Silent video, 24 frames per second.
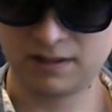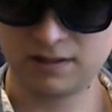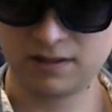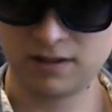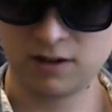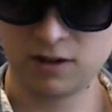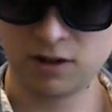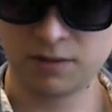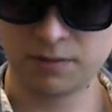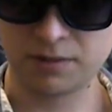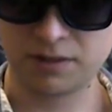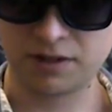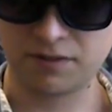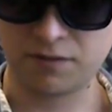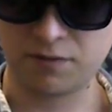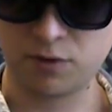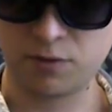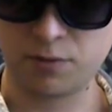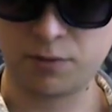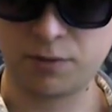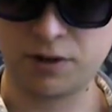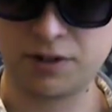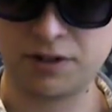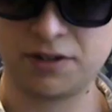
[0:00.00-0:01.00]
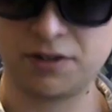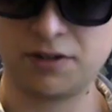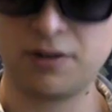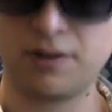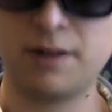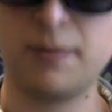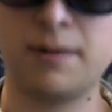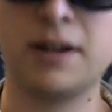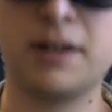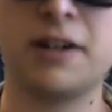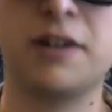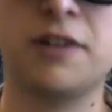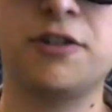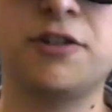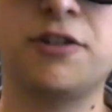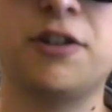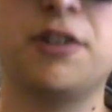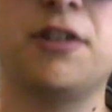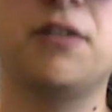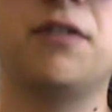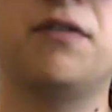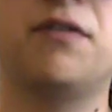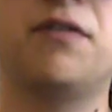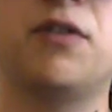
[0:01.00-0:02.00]
go up to like 4.2. I'm not going to
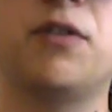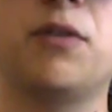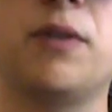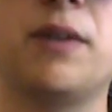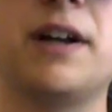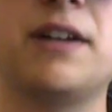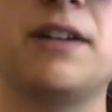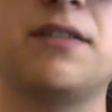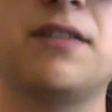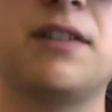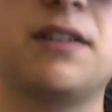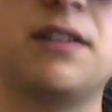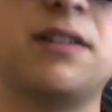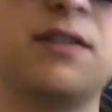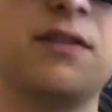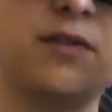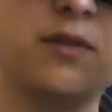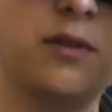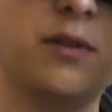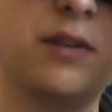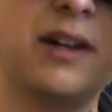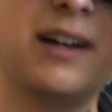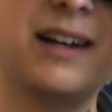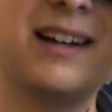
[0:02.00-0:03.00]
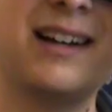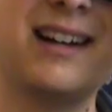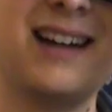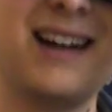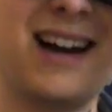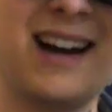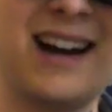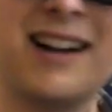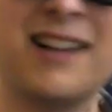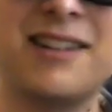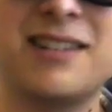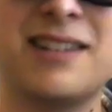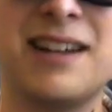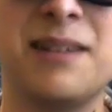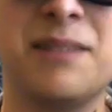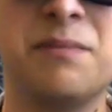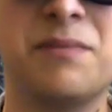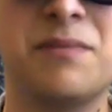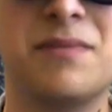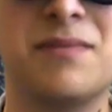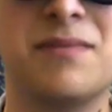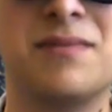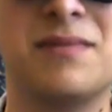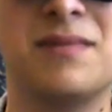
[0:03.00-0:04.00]
show you the full range of this. If you like higher
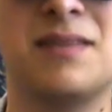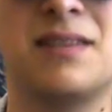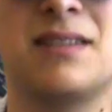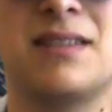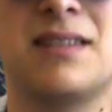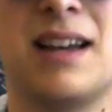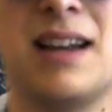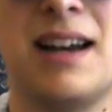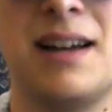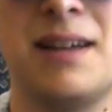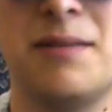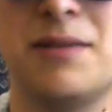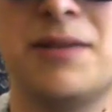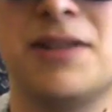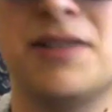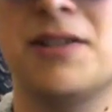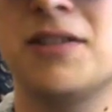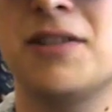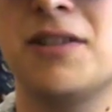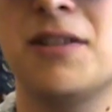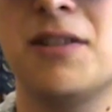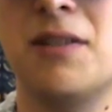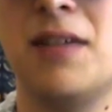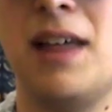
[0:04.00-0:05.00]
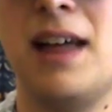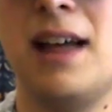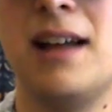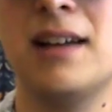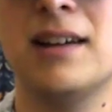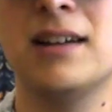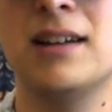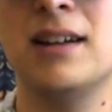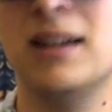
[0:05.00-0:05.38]
temp dabs, you can do that.